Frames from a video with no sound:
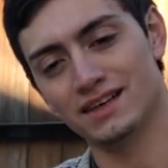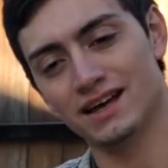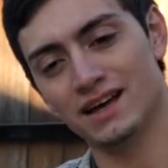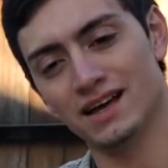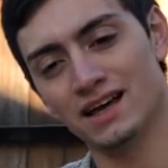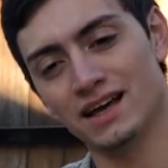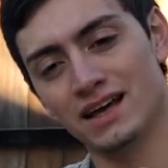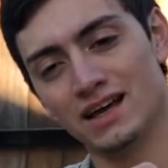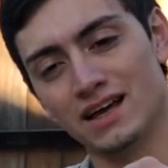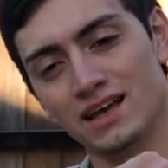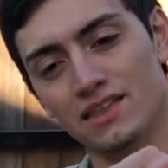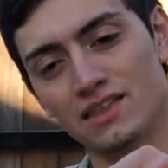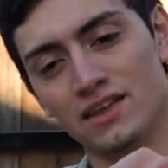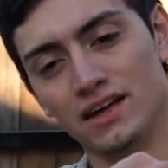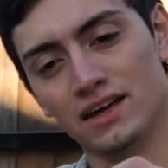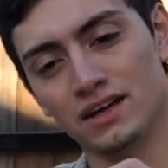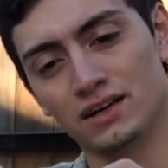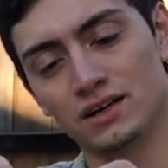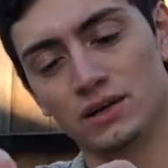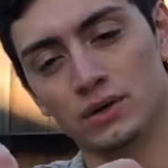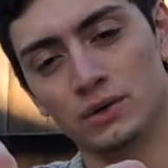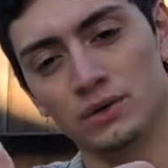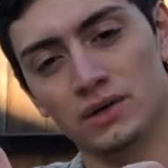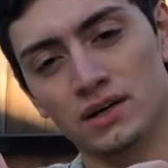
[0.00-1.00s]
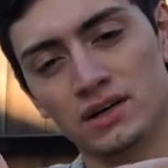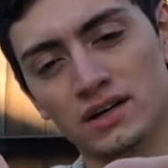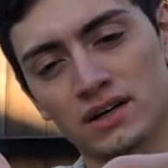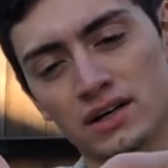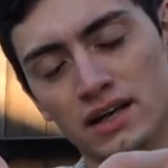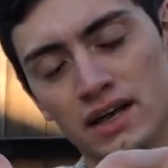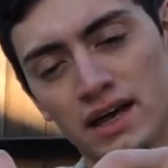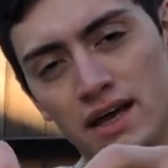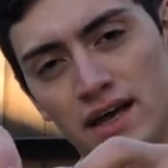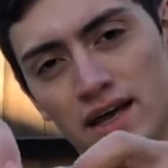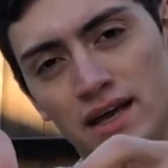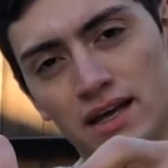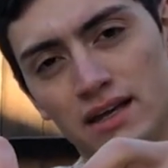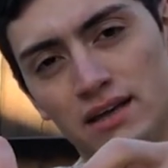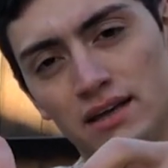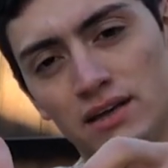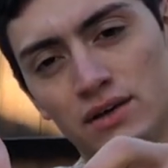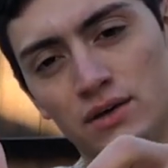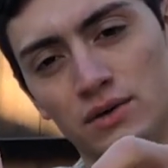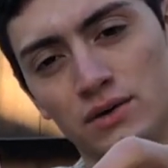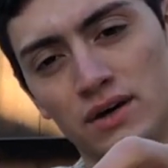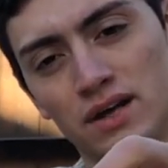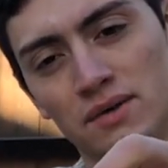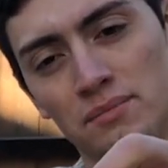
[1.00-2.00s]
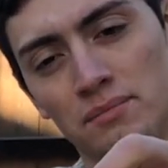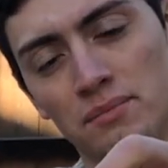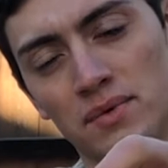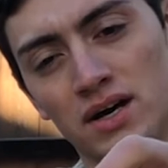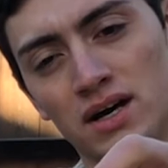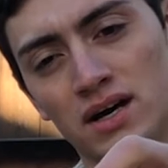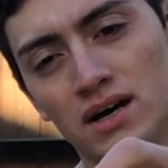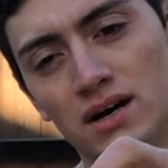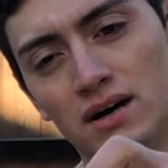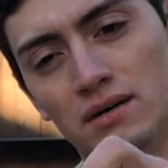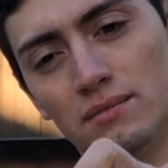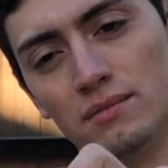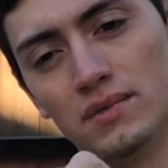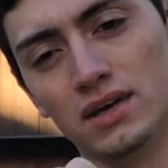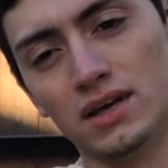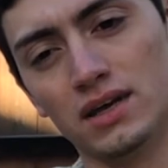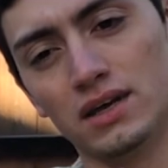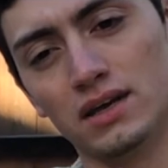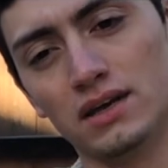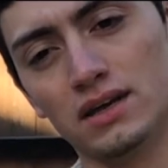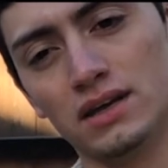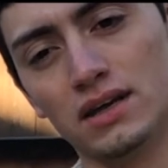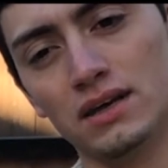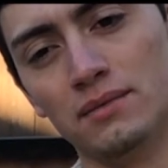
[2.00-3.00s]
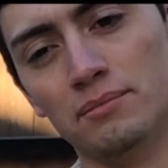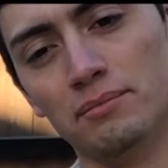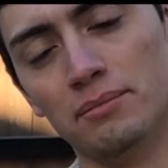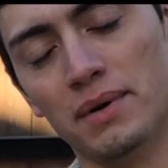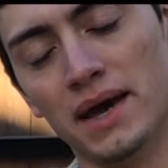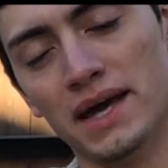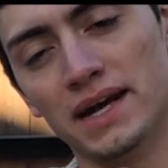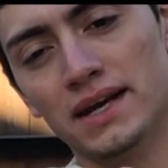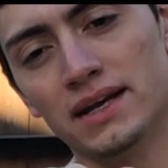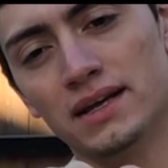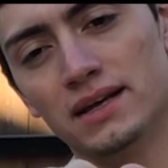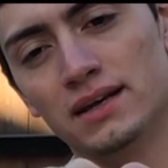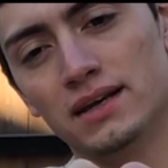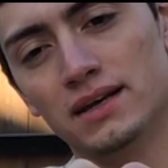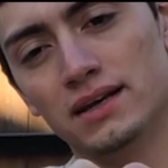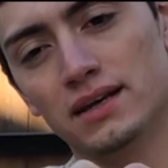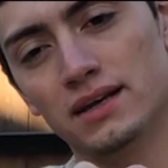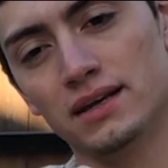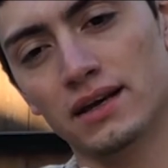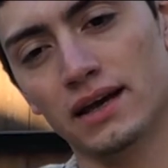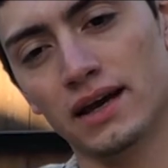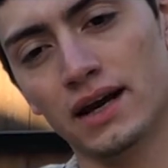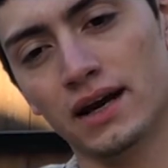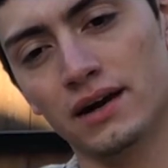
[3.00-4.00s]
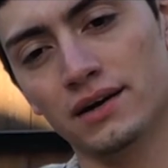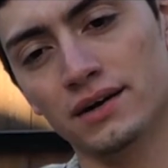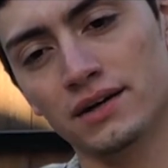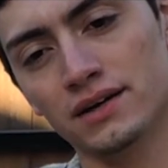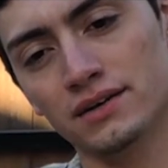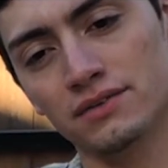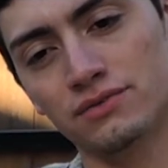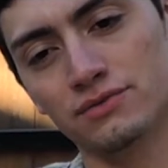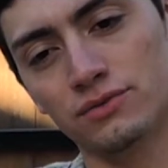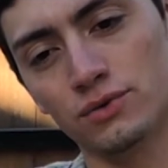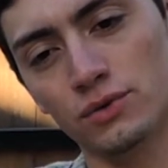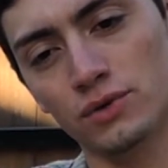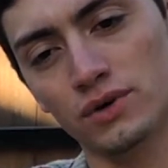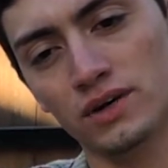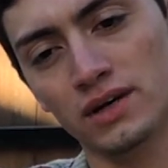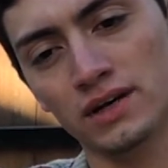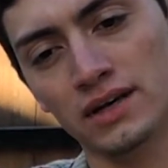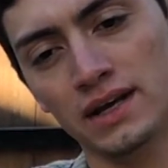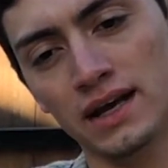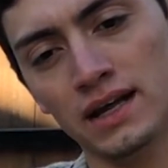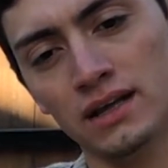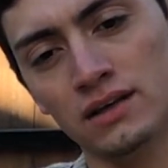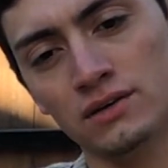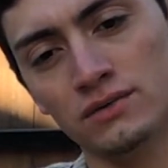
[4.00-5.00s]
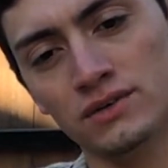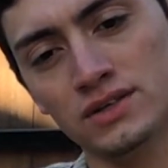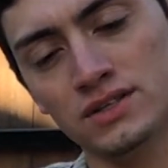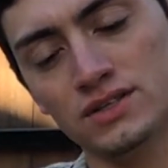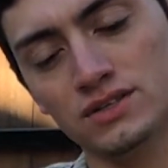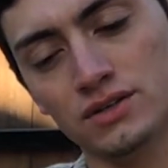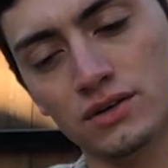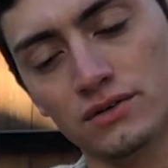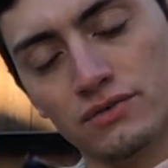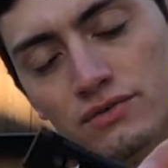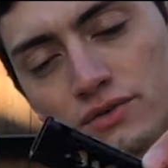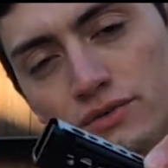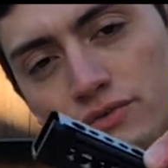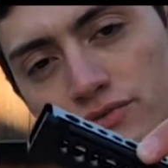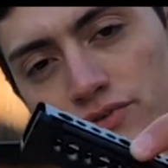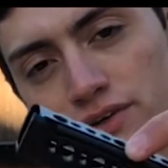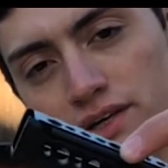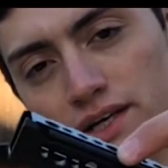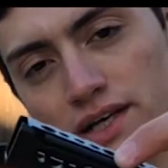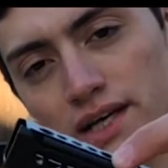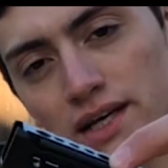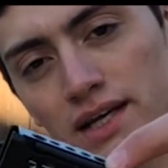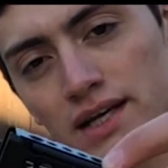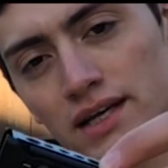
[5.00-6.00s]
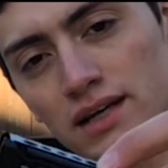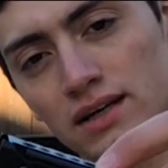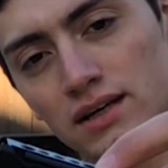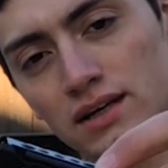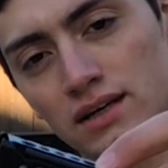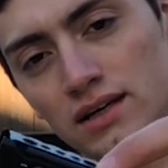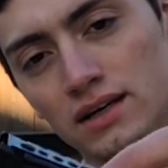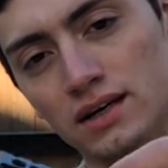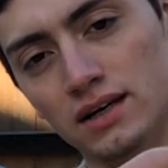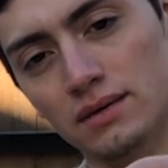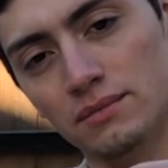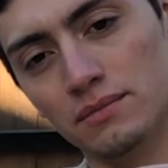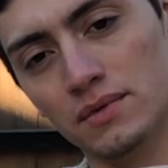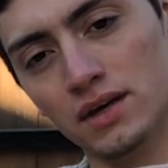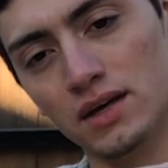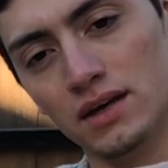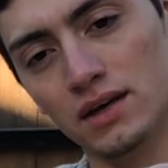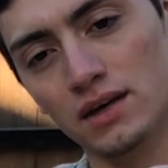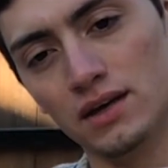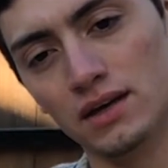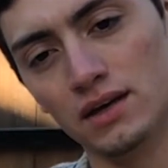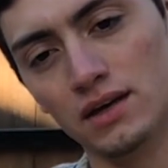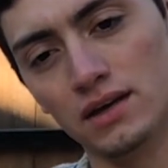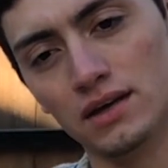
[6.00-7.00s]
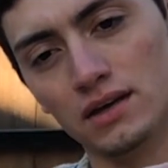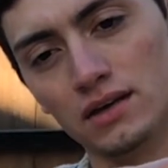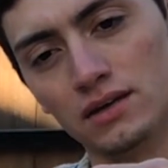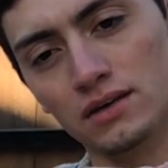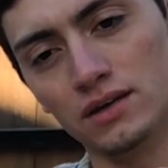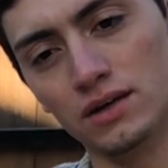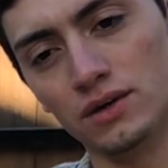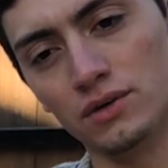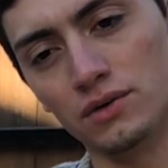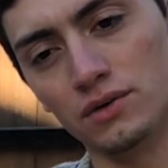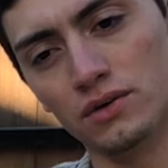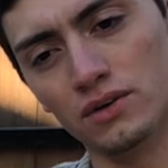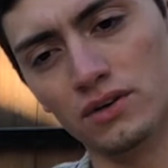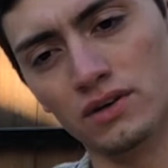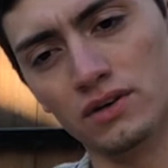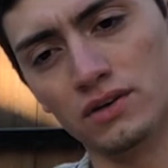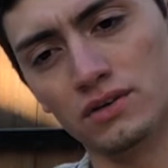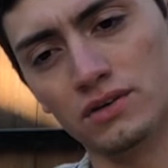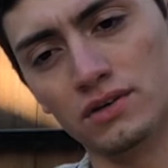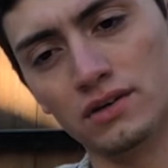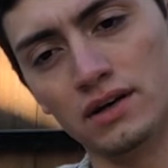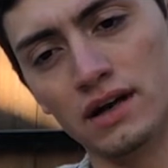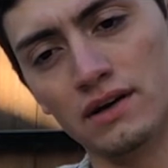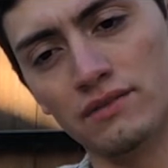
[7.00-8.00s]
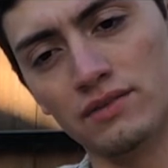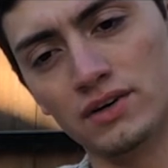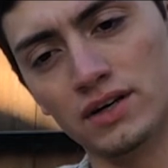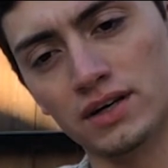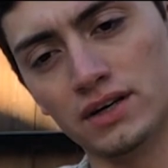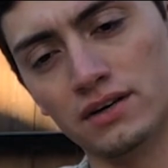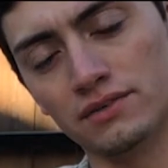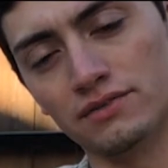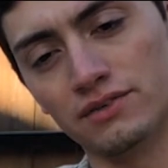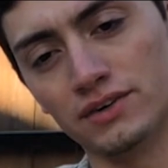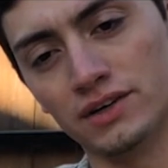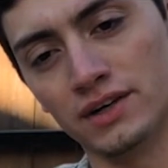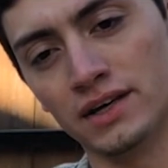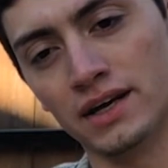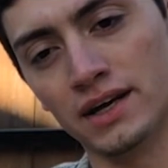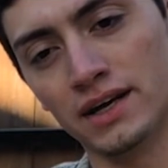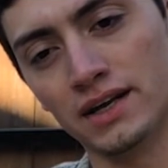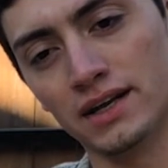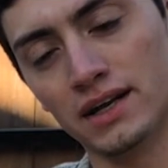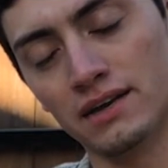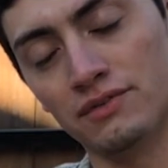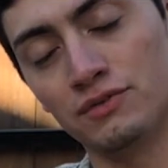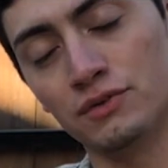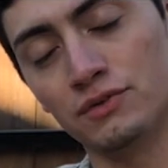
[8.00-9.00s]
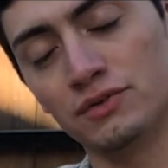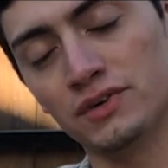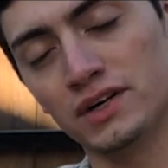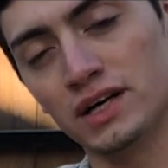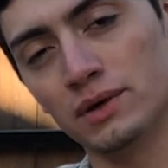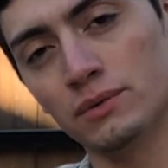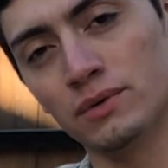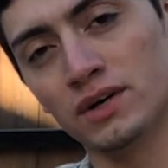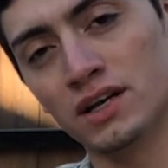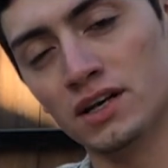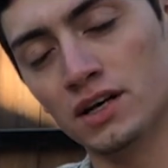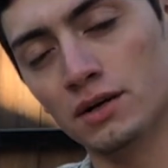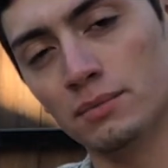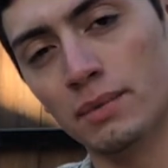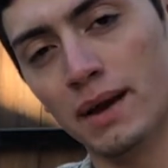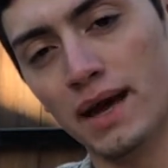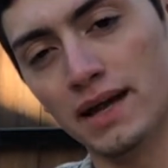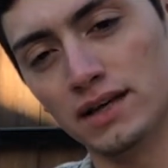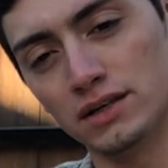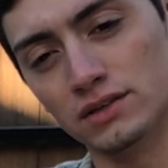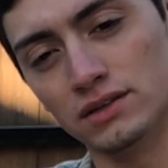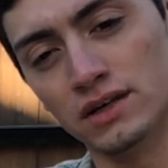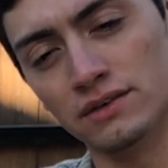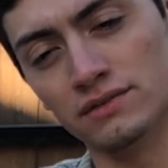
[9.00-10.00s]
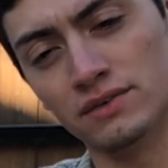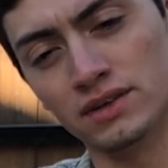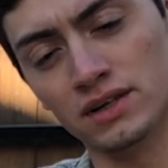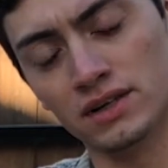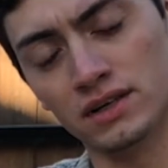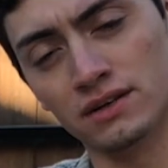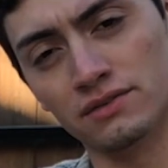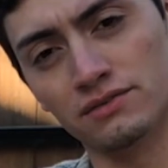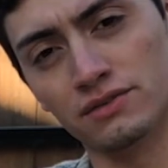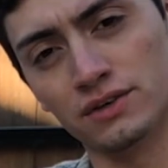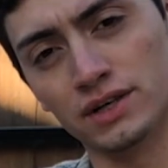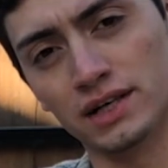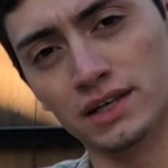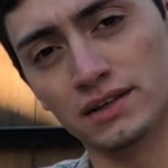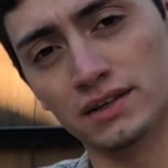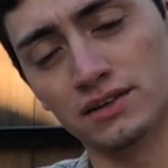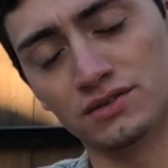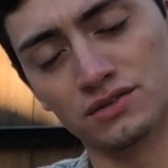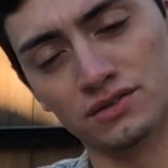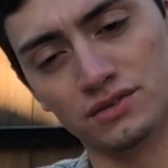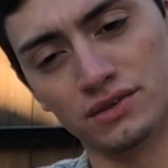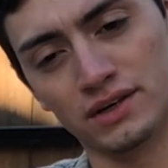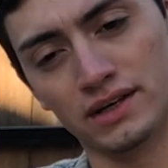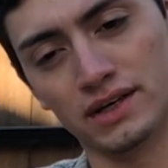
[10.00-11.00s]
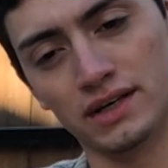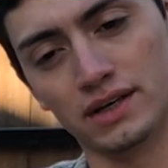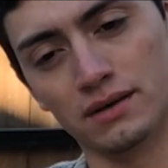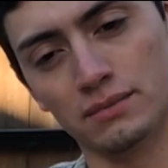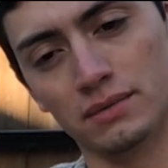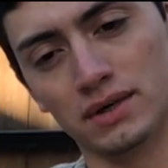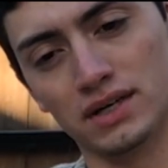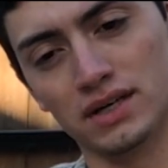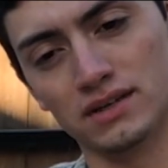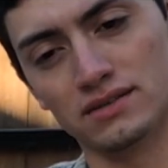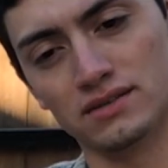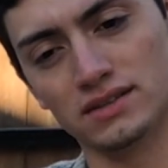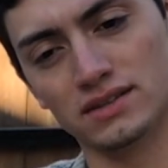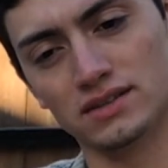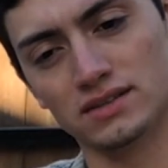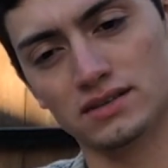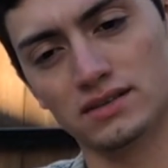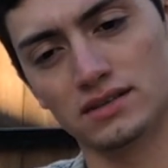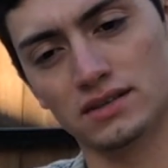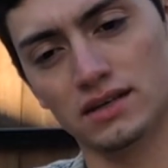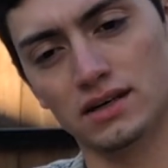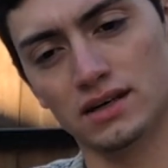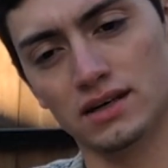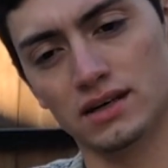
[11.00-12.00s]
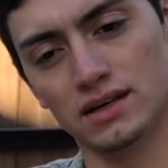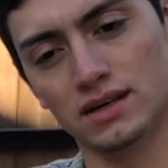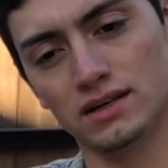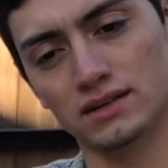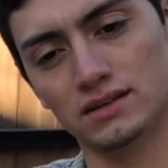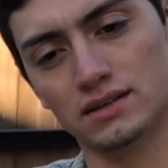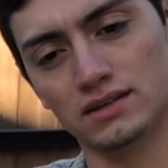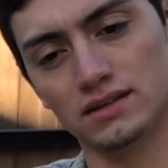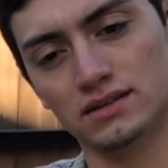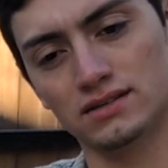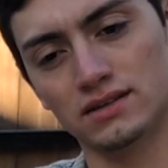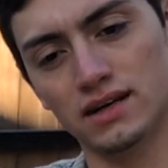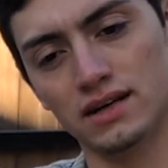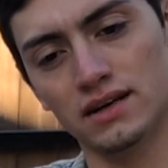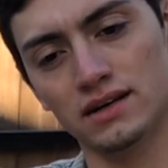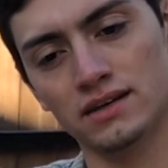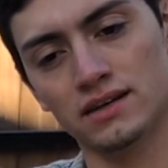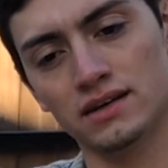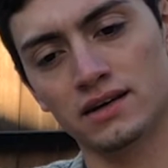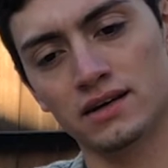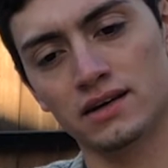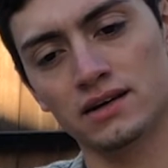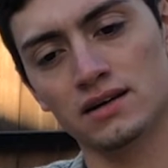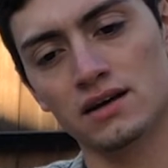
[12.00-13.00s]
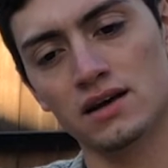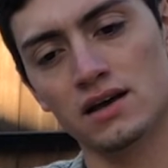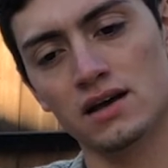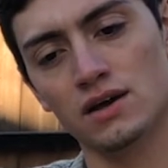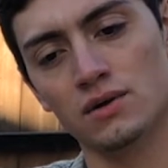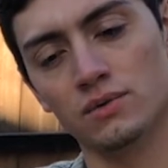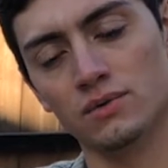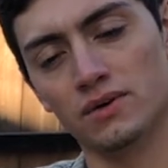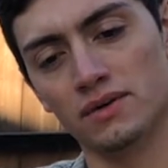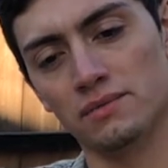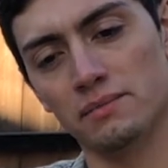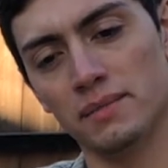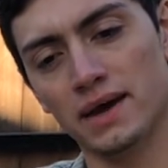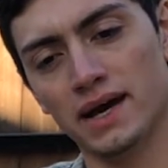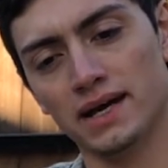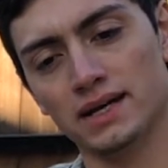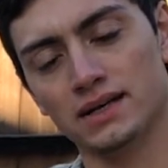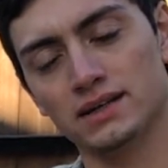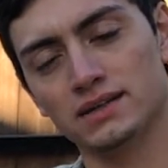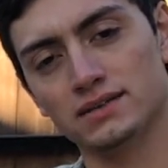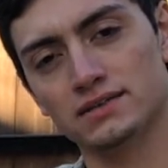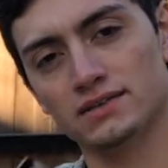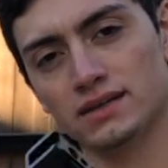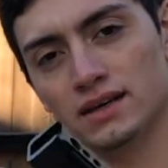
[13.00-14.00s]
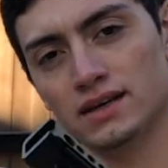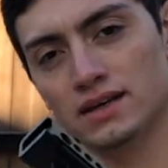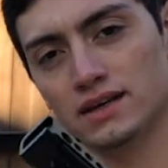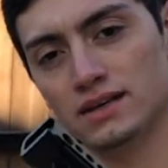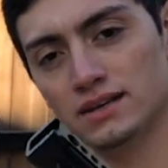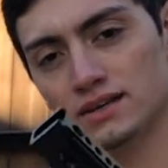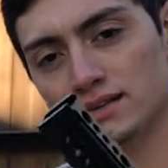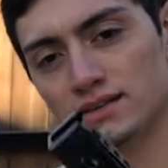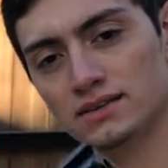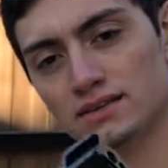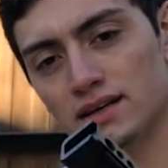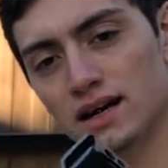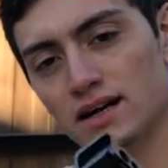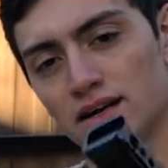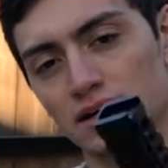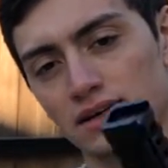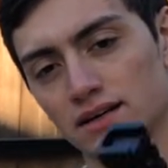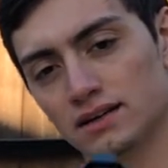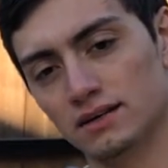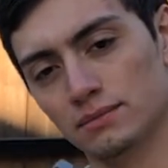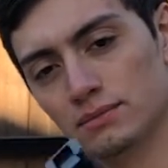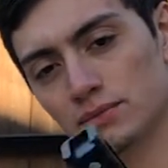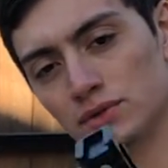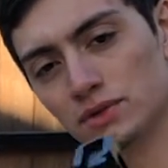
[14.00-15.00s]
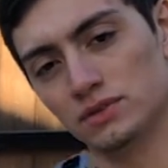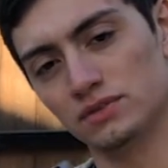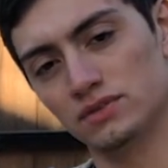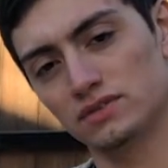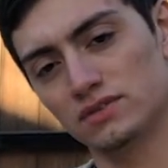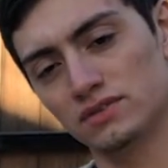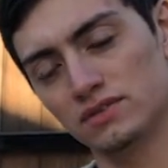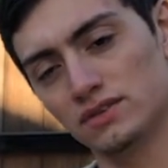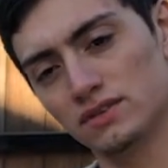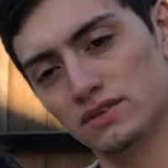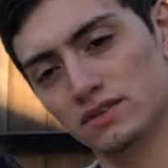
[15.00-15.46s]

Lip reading: that they included a little embedded area for an Allen wrench, so if you forget it, you know, you're never gonna forget. If you forget one in your bag, you're never gonna forget this one right here because it's set in there with magnets and it's not gonna come loose.